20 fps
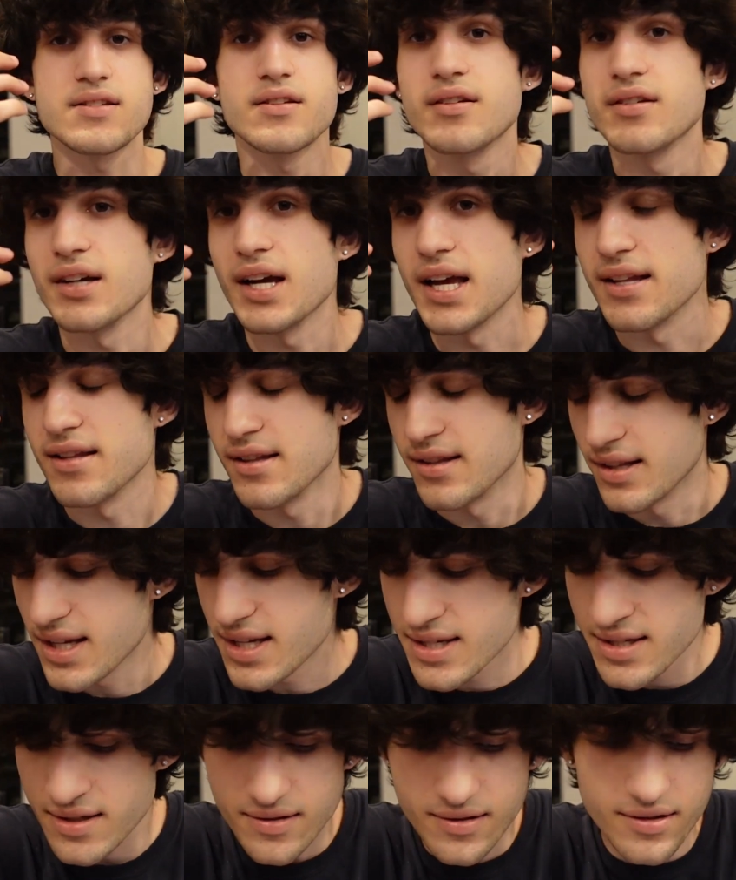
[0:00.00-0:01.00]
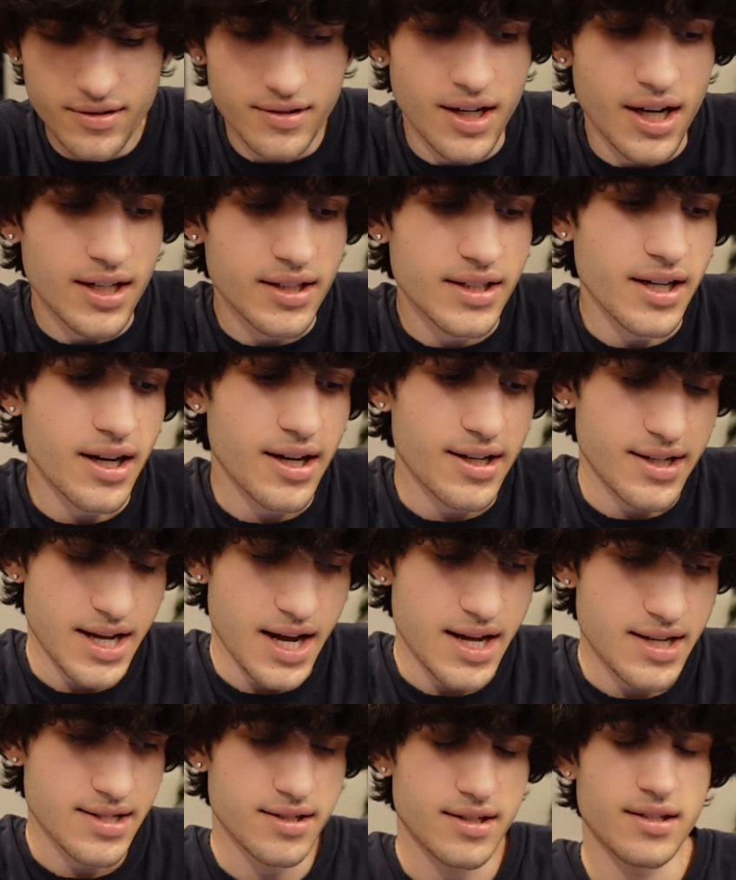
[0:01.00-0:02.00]
dude got the
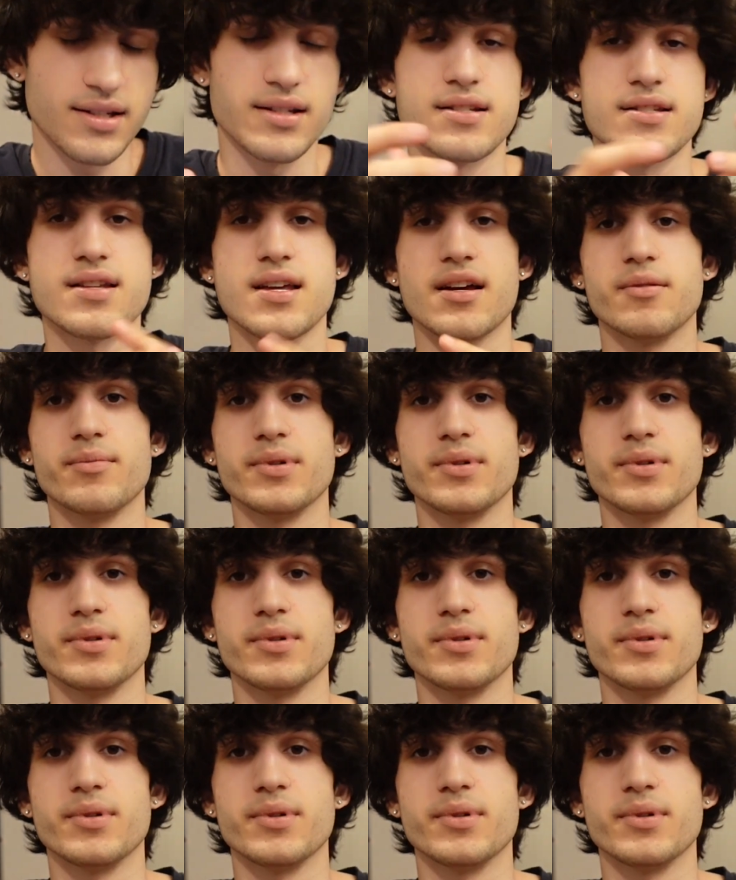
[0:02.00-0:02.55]
audacity to tell